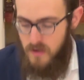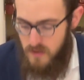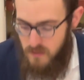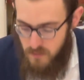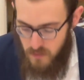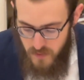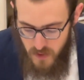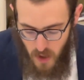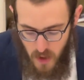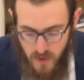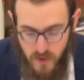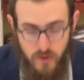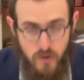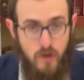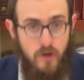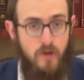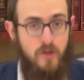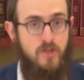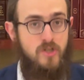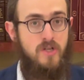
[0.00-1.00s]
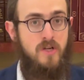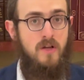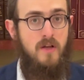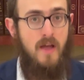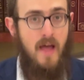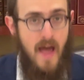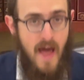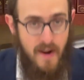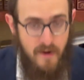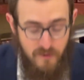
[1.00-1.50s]
what we call a dirge
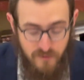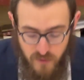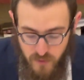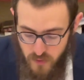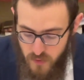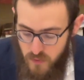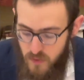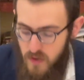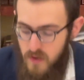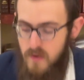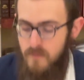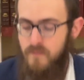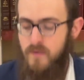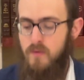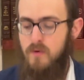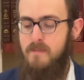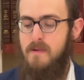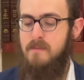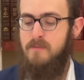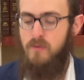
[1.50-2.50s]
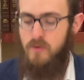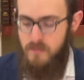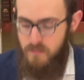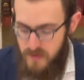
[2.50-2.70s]
at a funeral, where people would